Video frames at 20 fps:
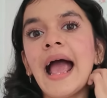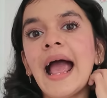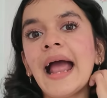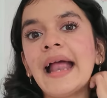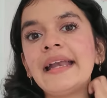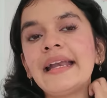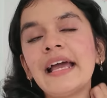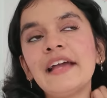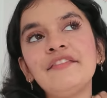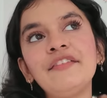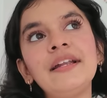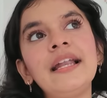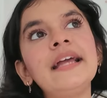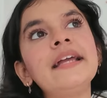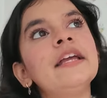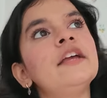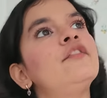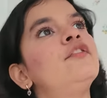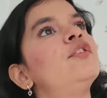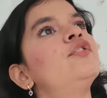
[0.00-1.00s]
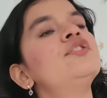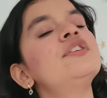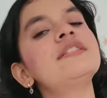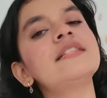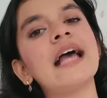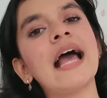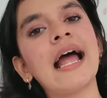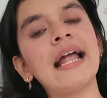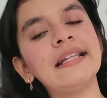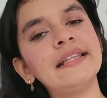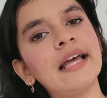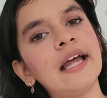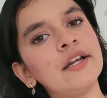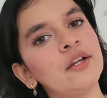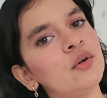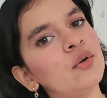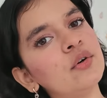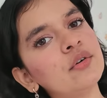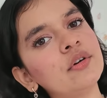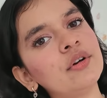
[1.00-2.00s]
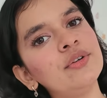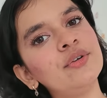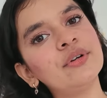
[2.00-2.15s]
And I feel like if you just add that hook,